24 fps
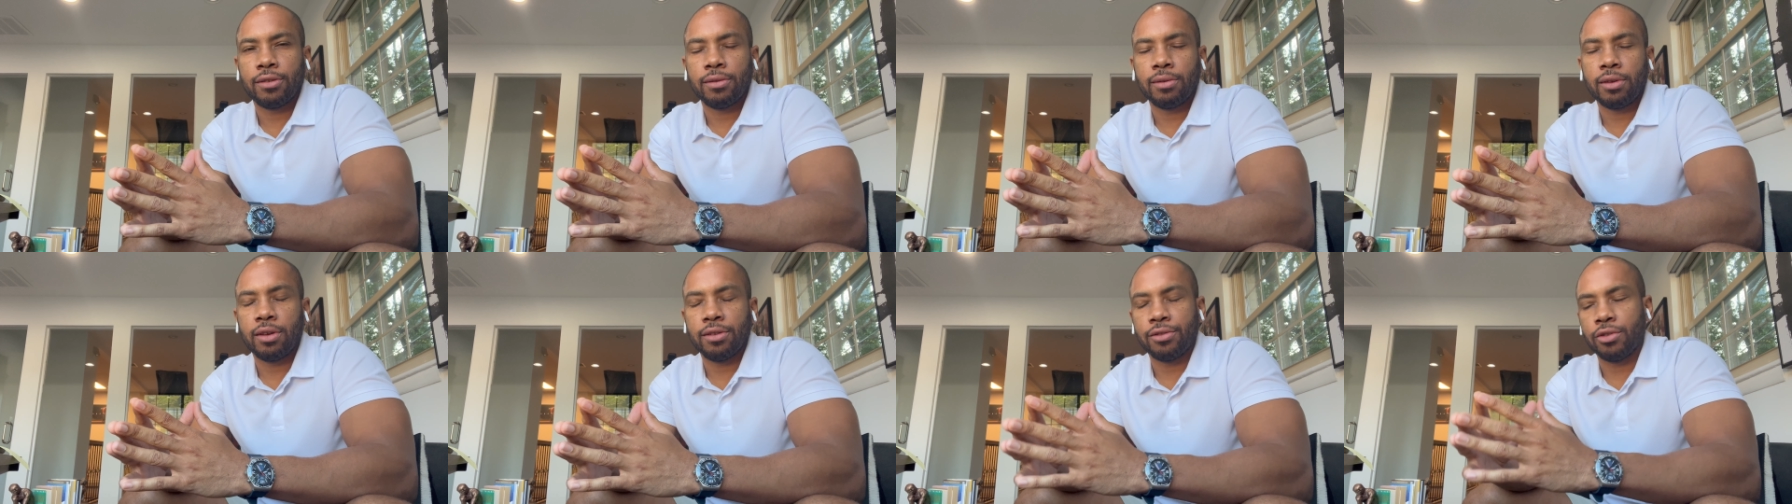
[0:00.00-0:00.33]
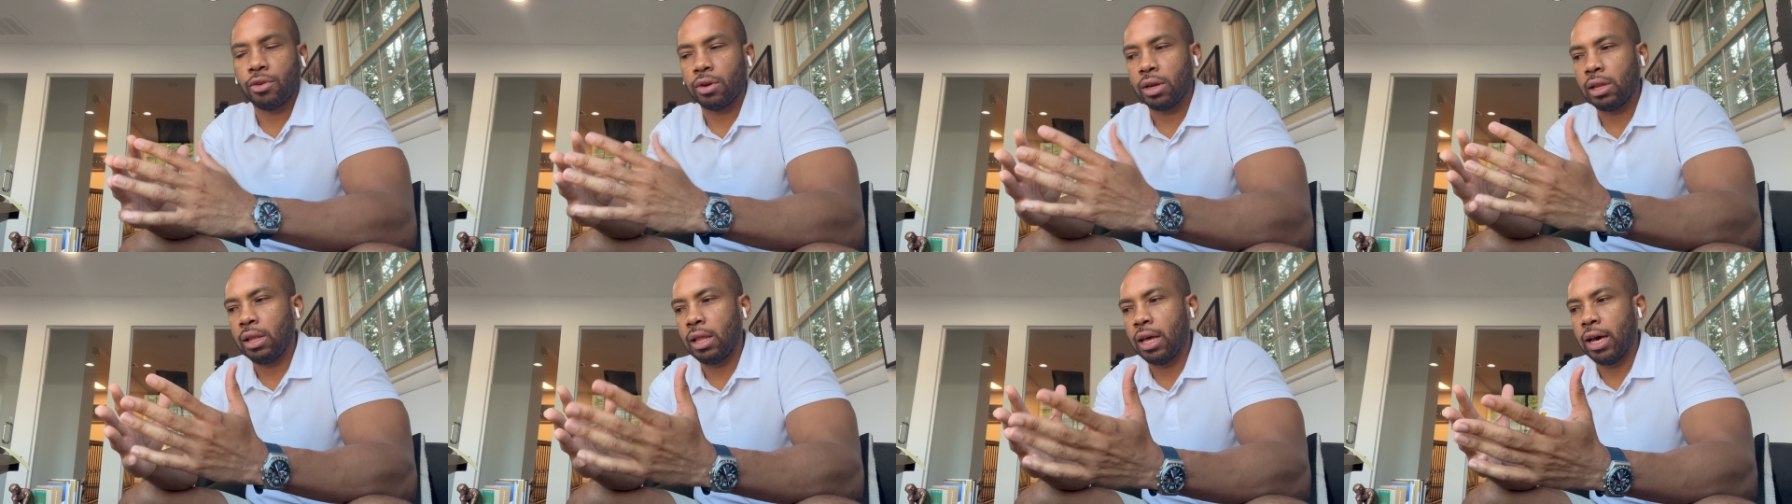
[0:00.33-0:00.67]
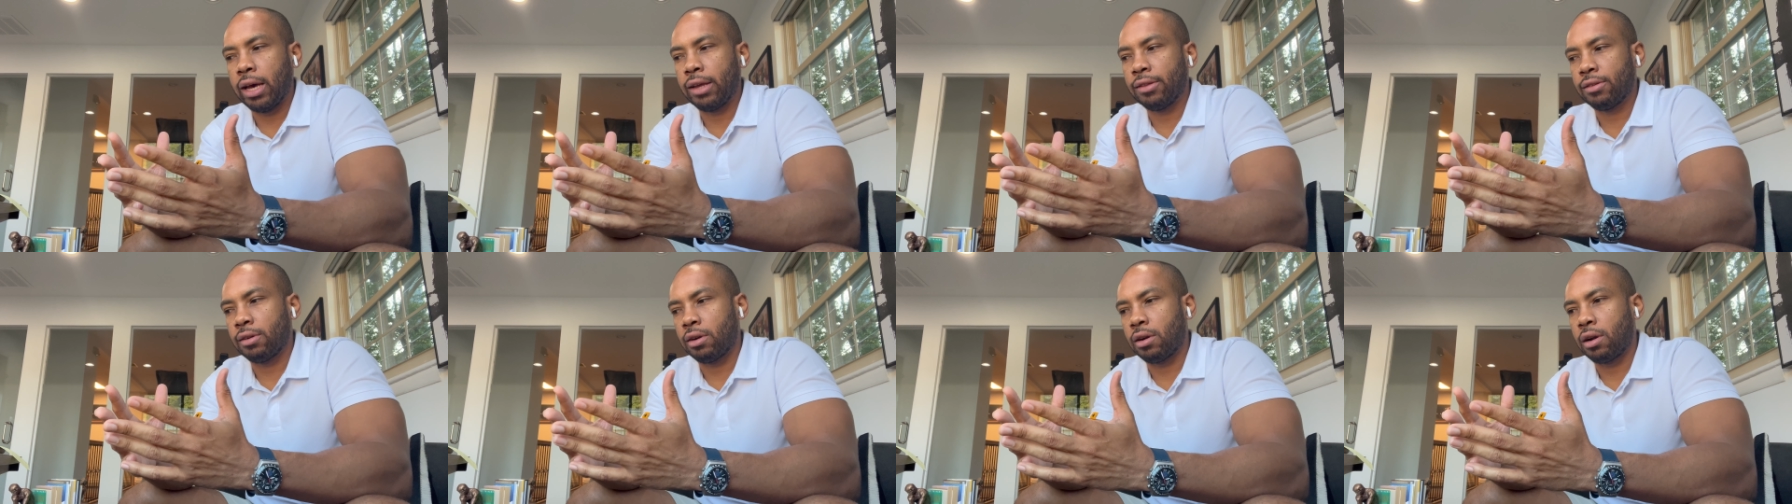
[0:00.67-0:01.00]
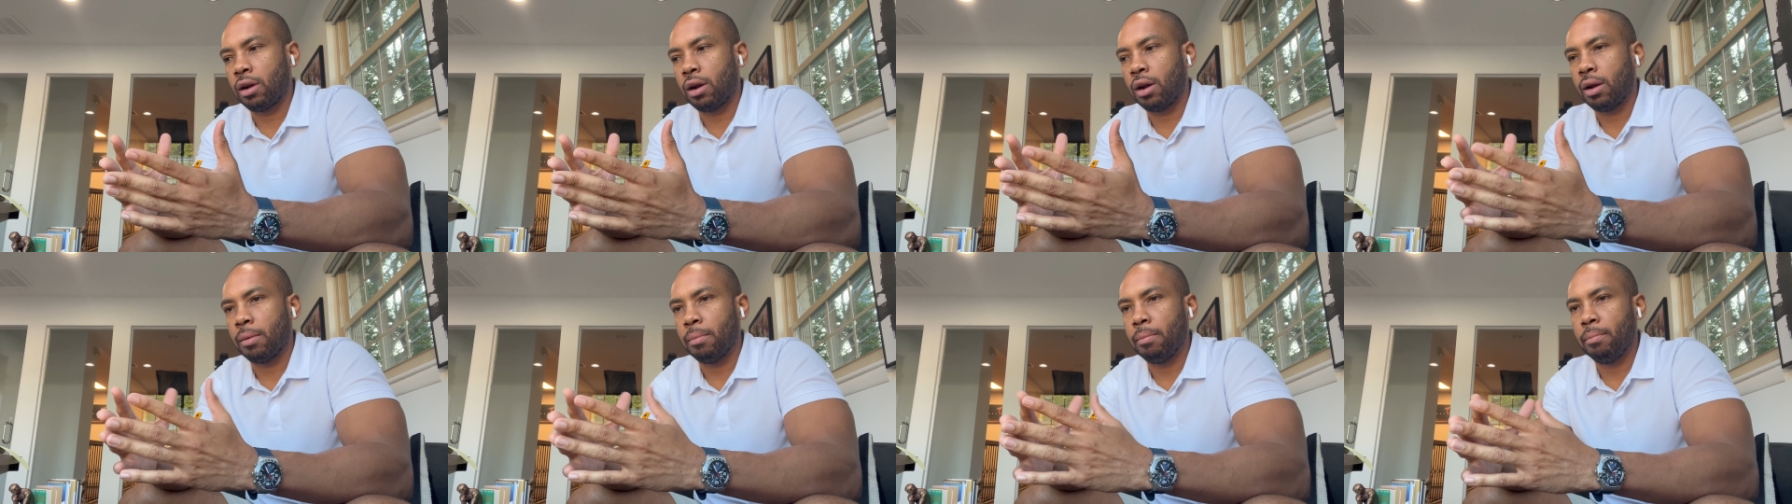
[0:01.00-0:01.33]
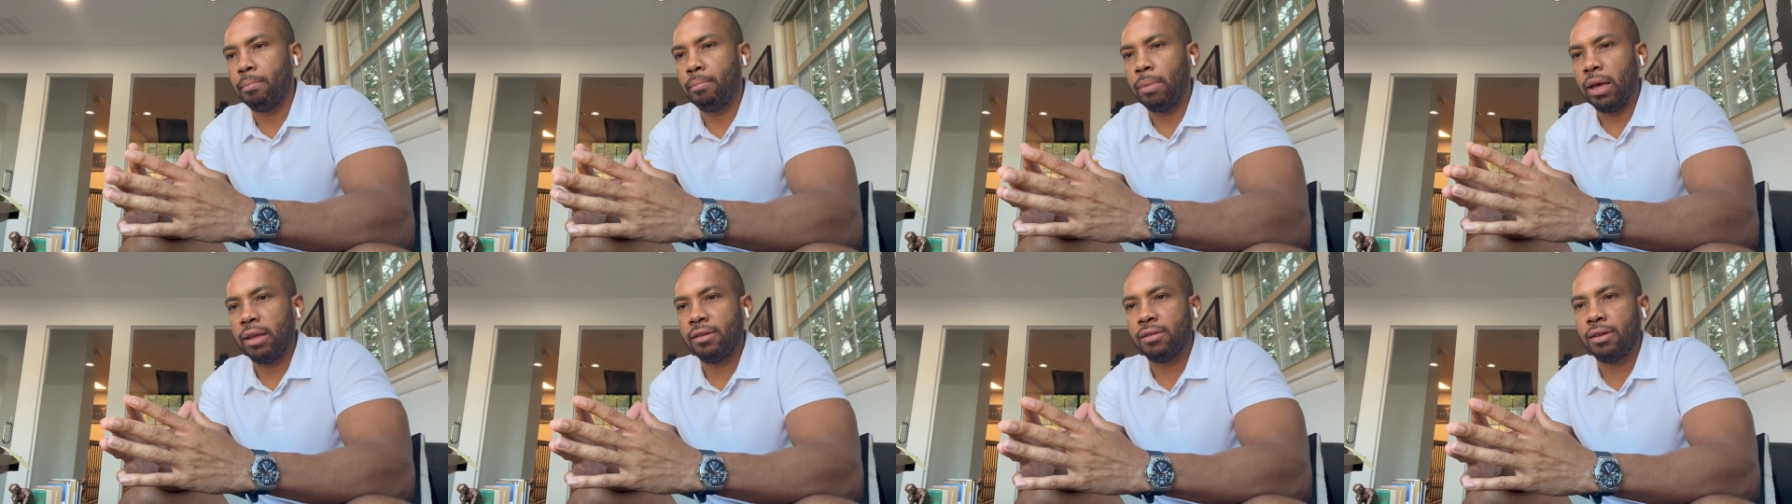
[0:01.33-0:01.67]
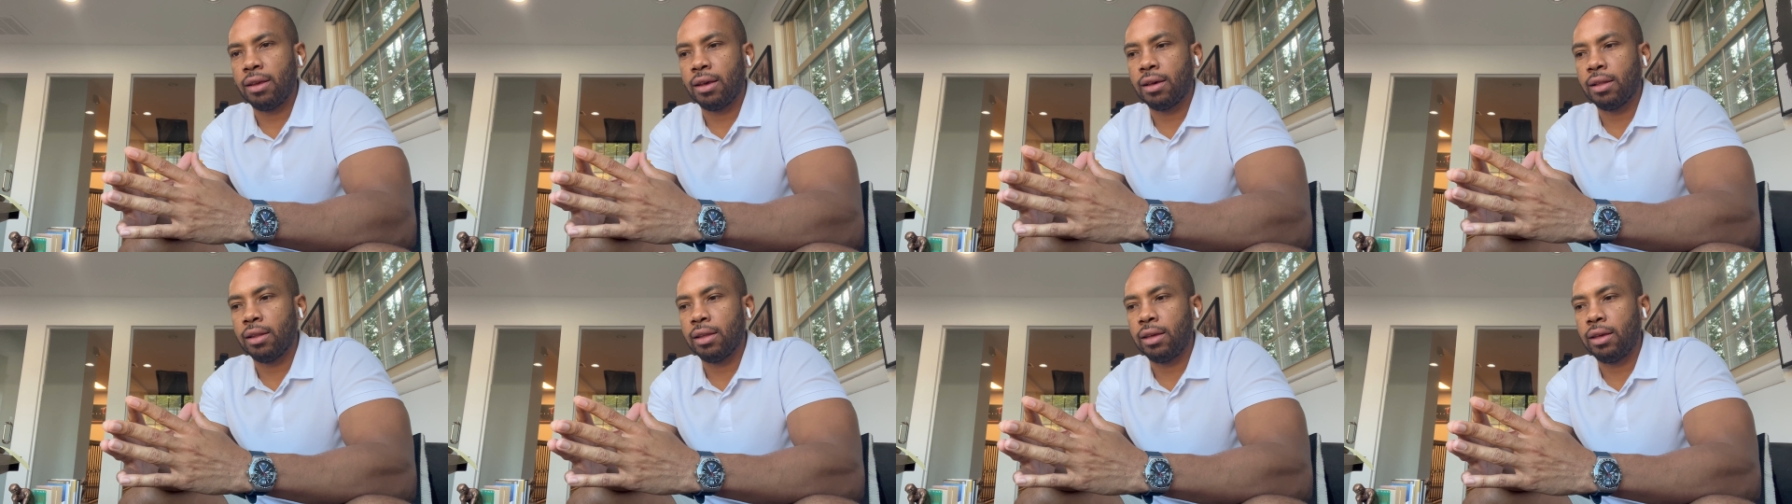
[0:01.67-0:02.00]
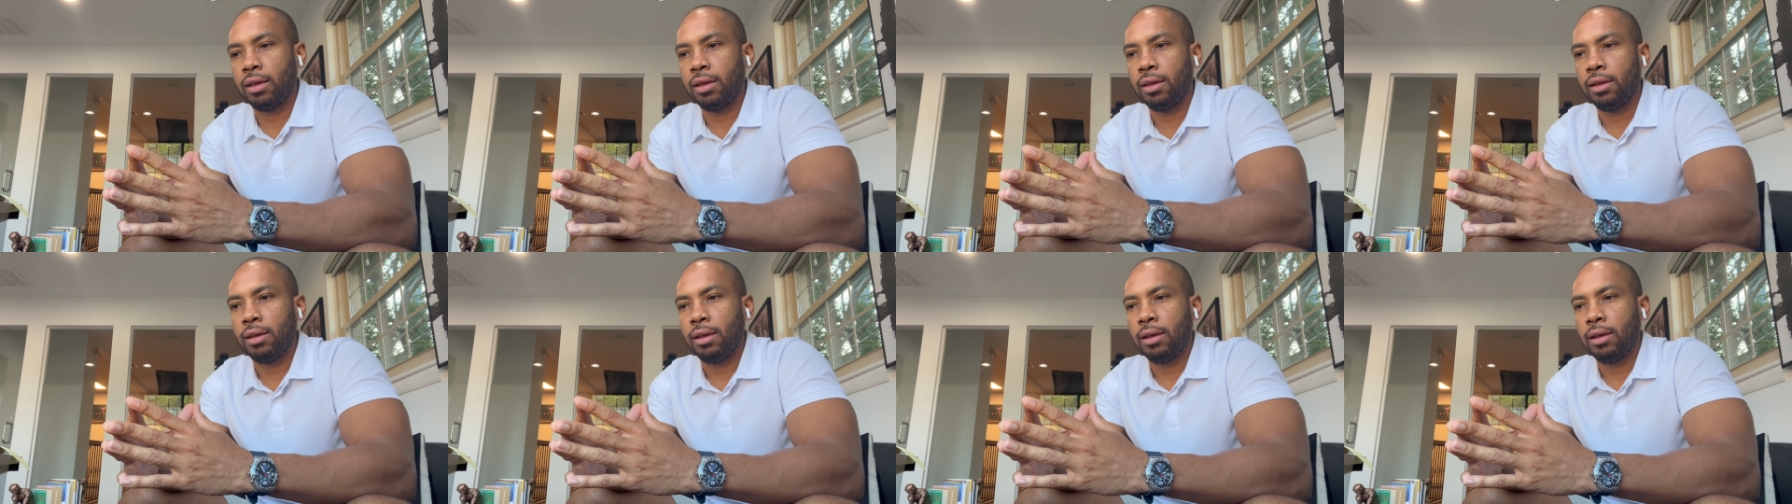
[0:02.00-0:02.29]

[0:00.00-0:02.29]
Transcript: because your clients are basically